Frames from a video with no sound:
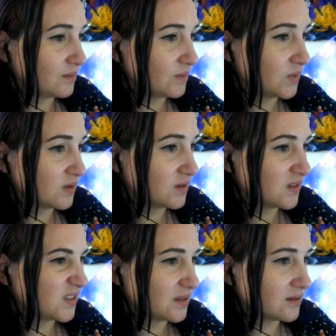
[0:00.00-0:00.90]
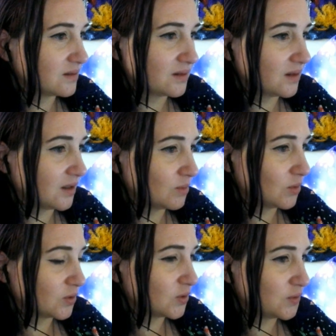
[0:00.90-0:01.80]
but I'm not
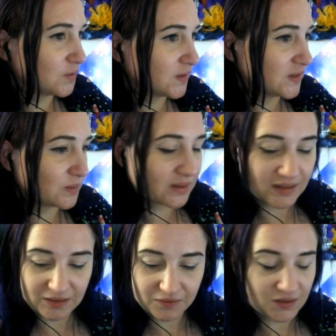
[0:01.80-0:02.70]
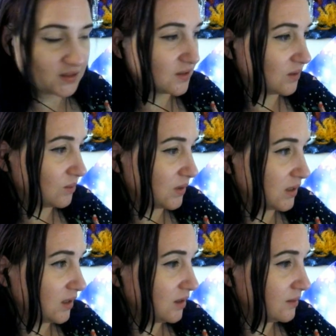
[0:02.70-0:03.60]
too fussed about that for the time
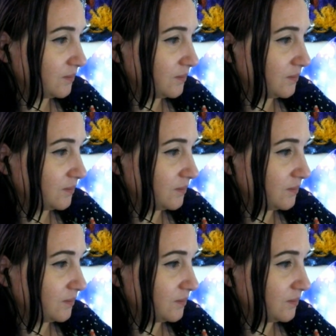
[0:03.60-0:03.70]
being.